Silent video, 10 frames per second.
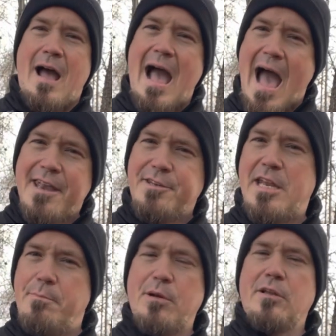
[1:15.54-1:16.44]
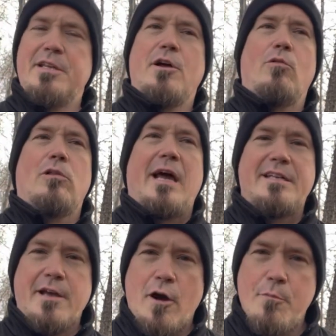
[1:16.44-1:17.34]
I typically don't like
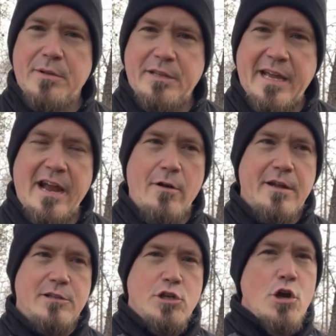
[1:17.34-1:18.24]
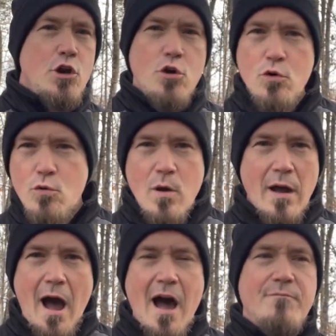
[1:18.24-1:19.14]
to open carry too
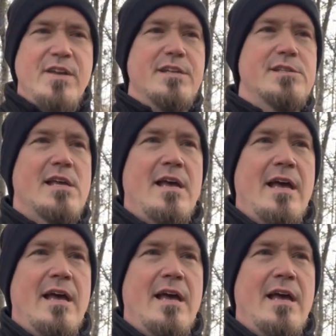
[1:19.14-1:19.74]
obvious.